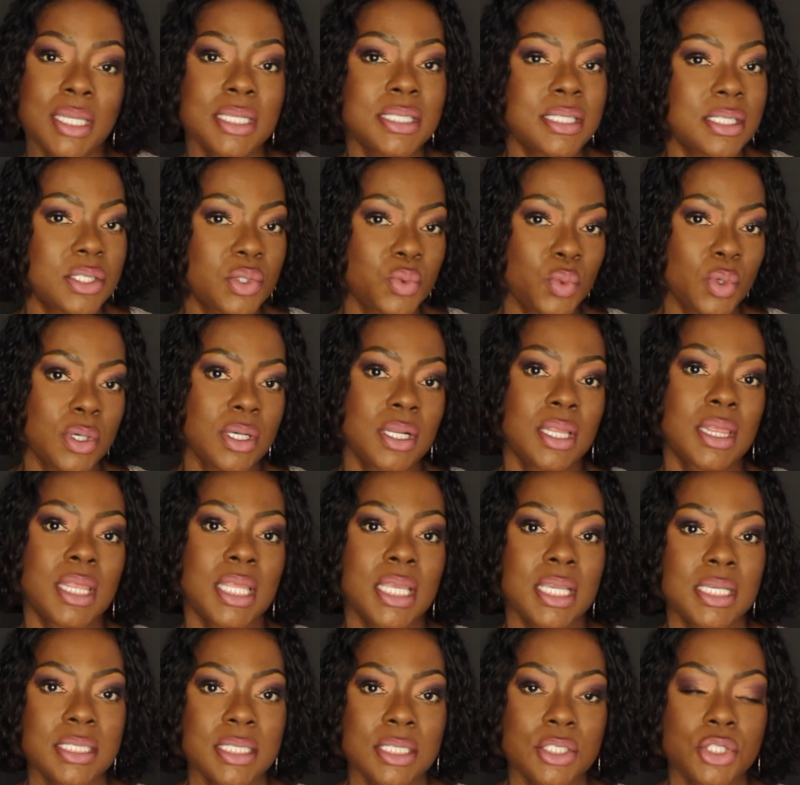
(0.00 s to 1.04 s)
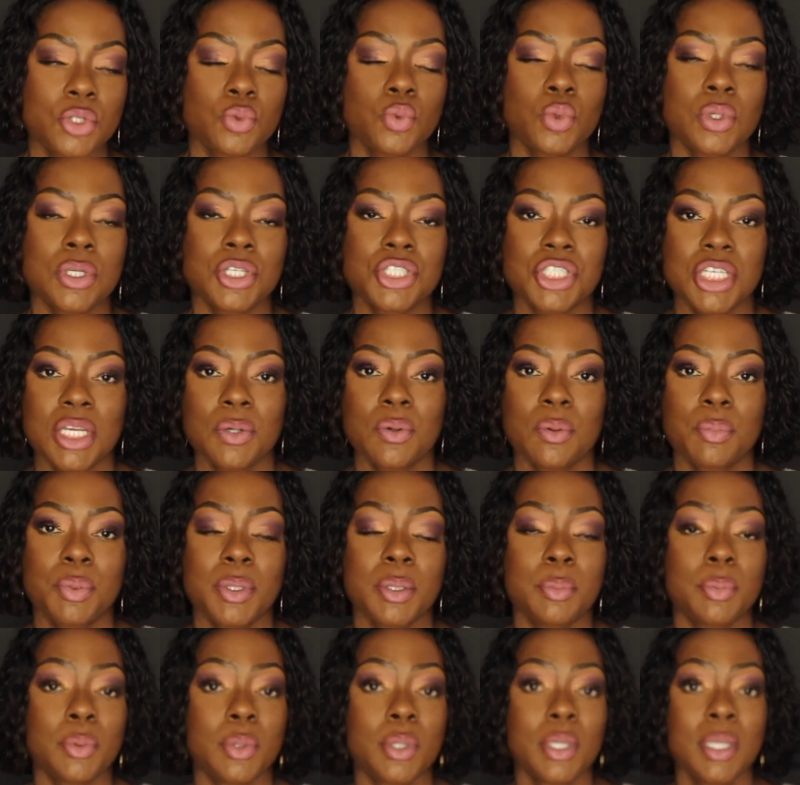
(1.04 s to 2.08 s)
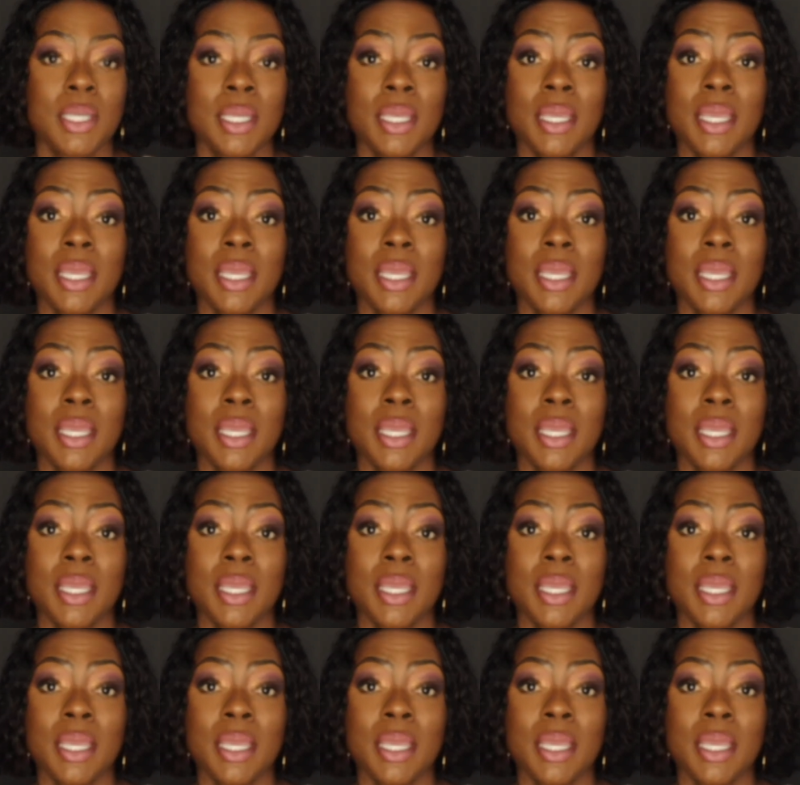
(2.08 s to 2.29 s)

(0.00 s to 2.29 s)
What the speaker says: this is one of the things that you want to share with people.